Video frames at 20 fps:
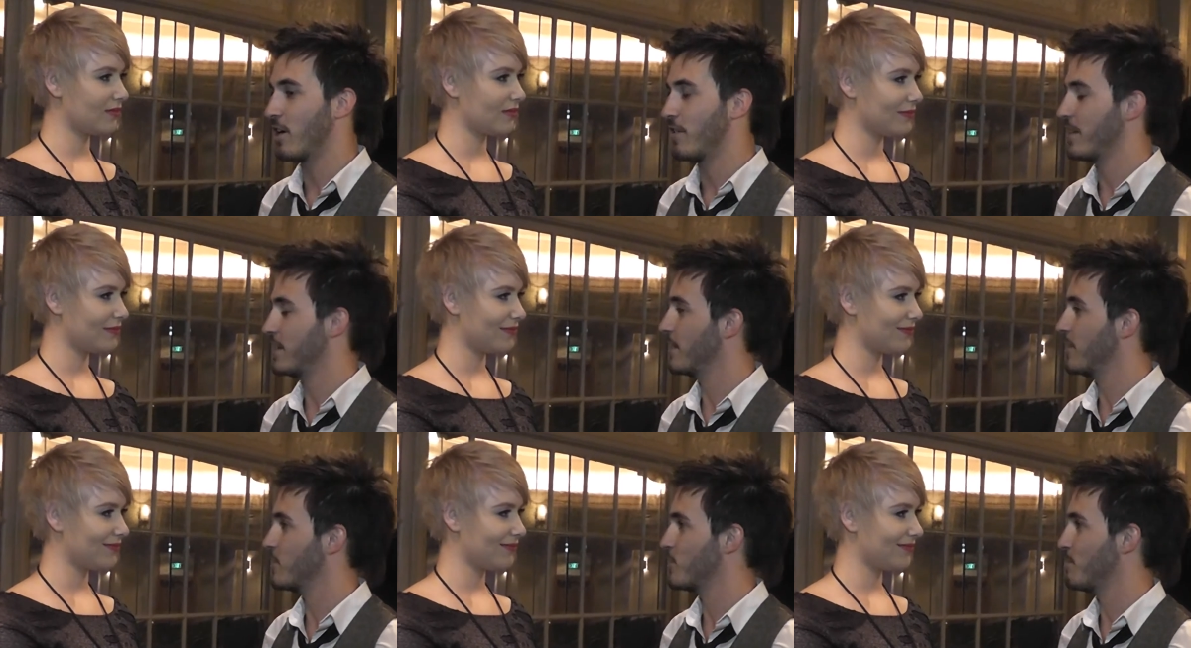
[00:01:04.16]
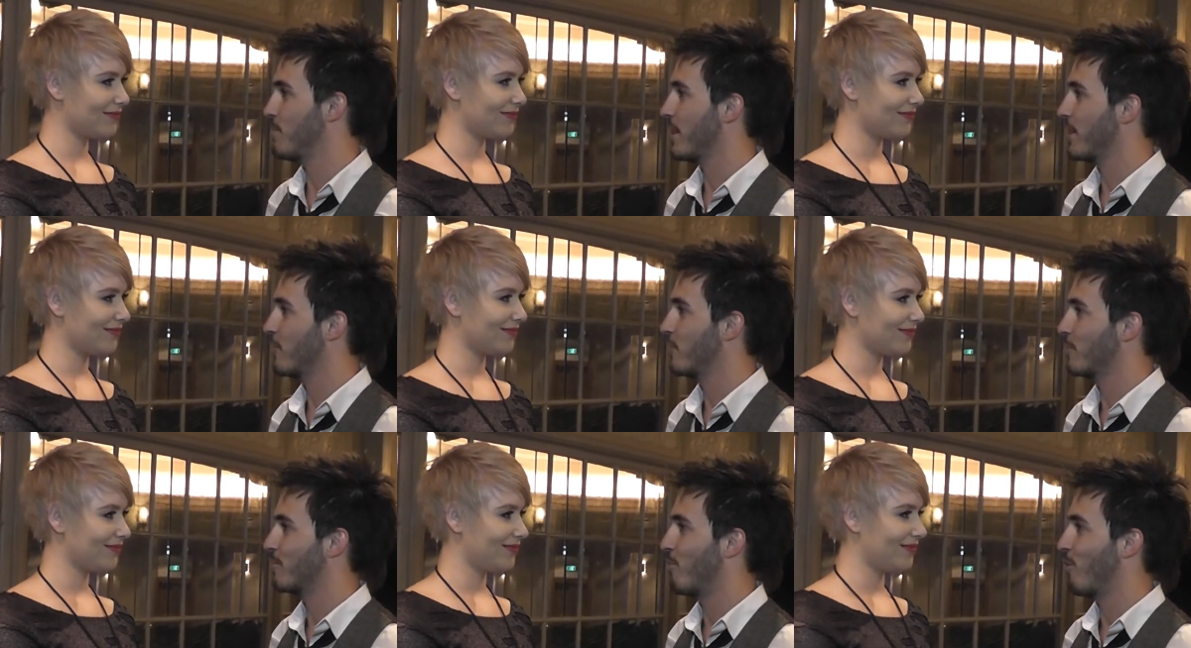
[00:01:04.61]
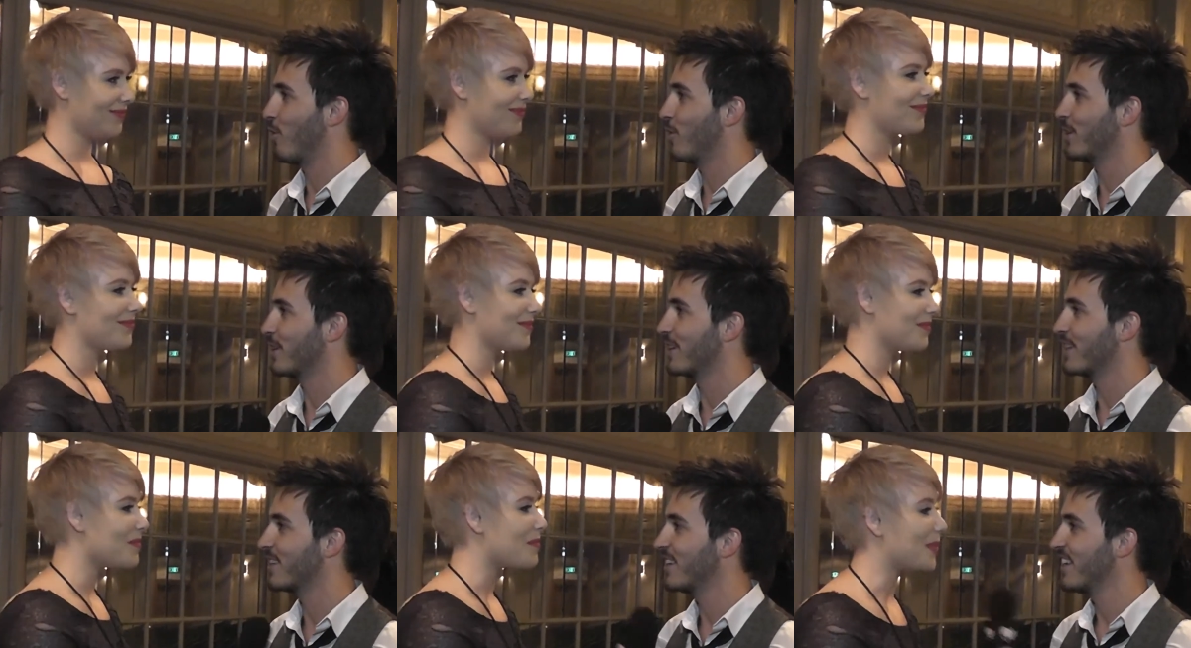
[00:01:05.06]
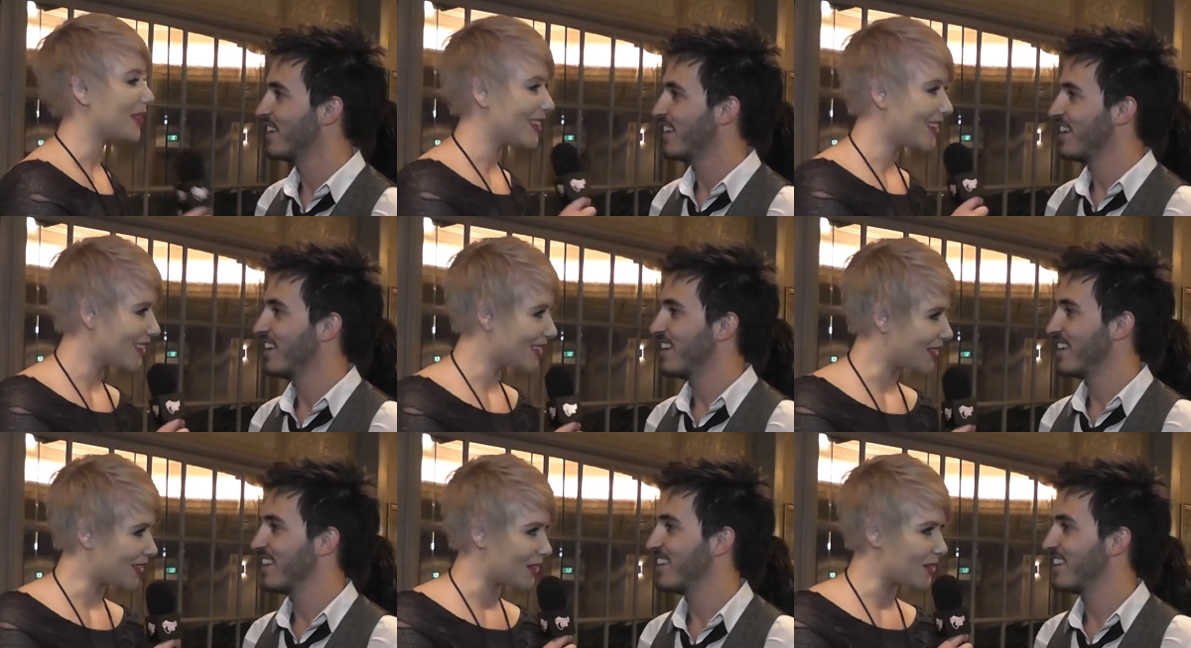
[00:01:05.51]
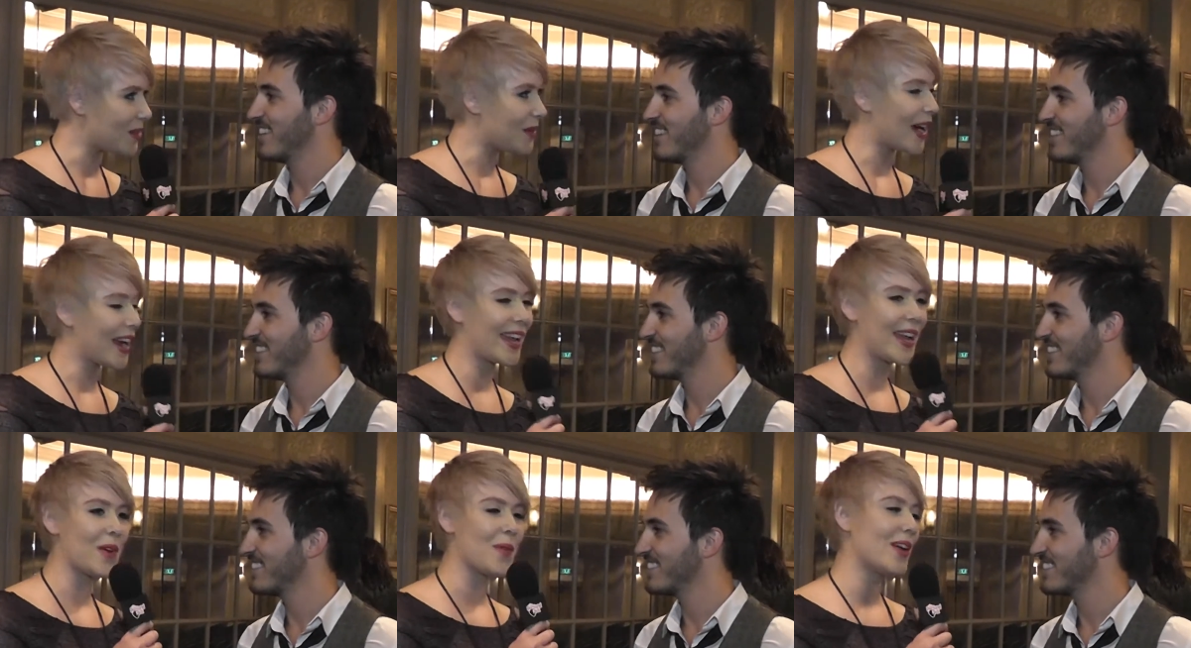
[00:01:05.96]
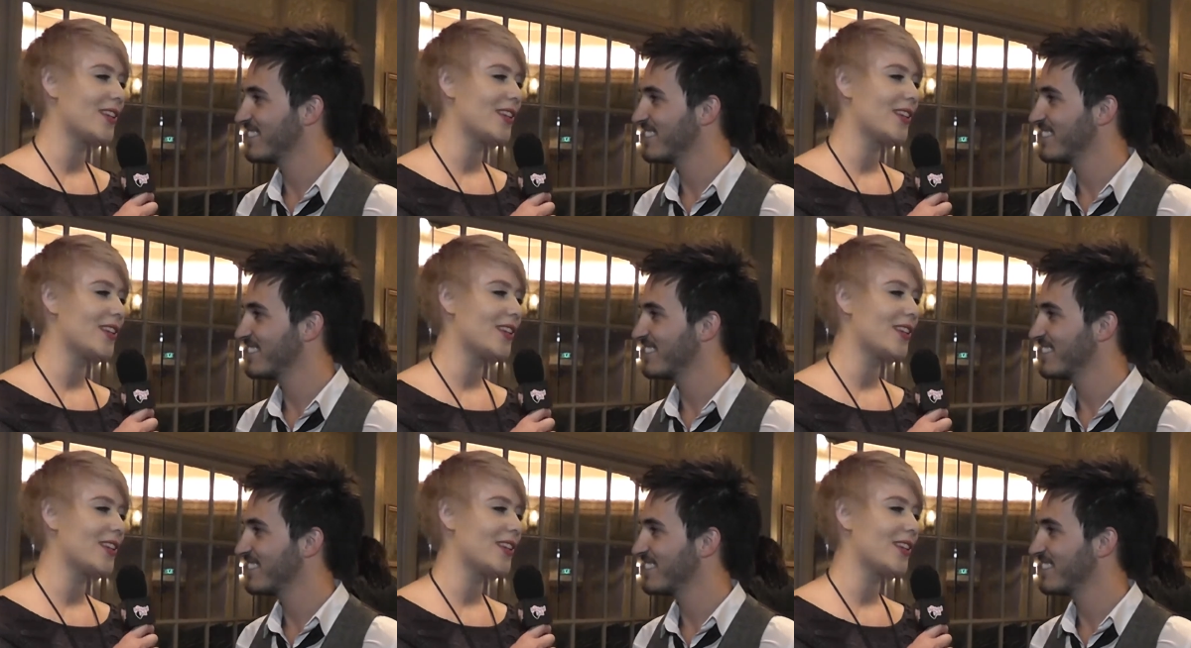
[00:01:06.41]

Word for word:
Speaker 1: all the attention back here to Portland.
Speaker 2: Please do. I can't